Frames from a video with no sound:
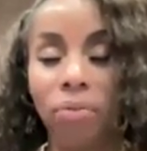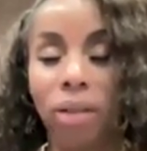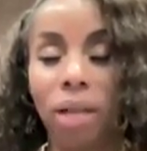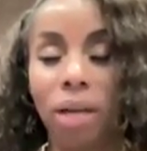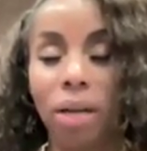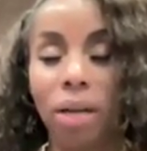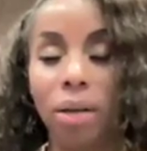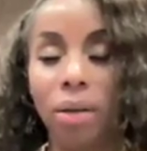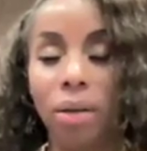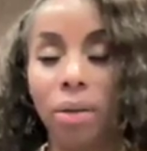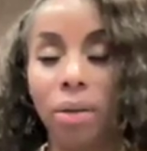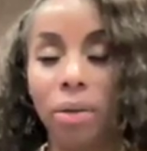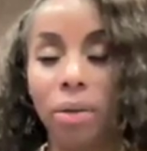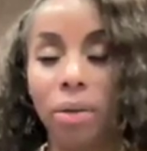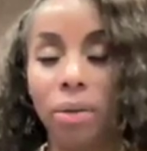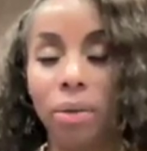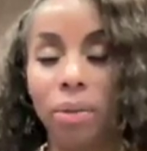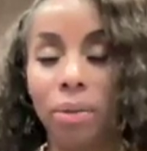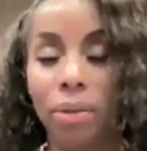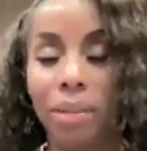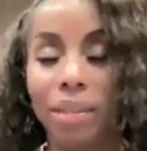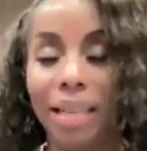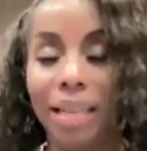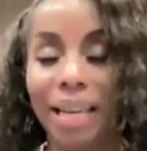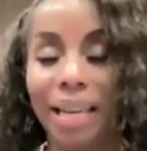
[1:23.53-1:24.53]

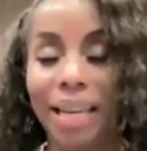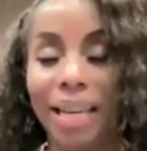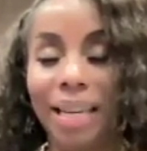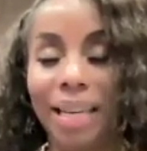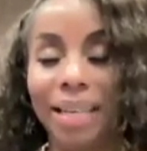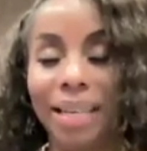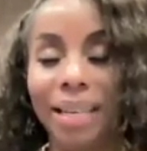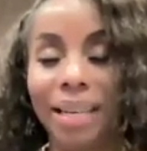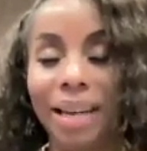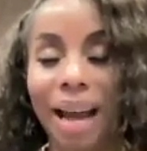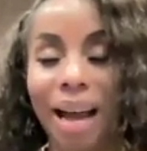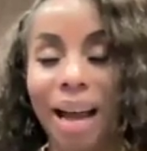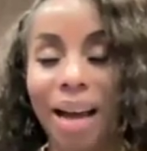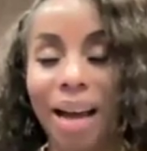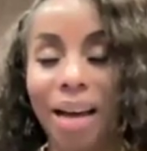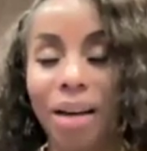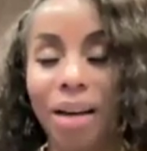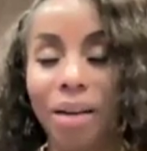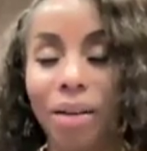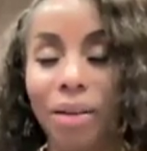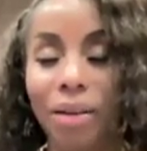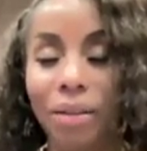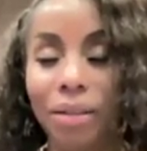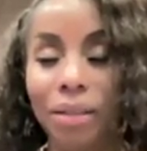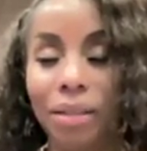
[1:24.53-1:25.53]
flows in and
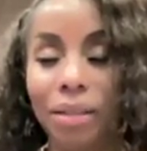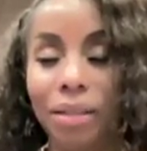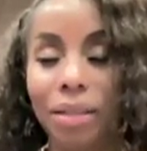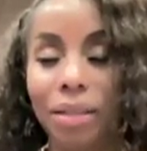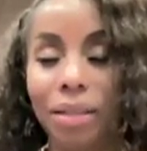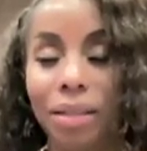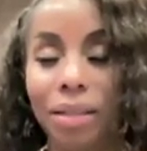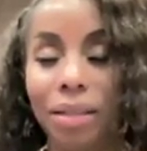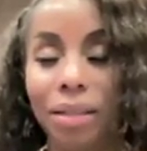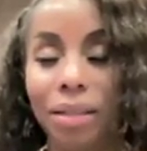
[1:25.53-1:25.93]
out.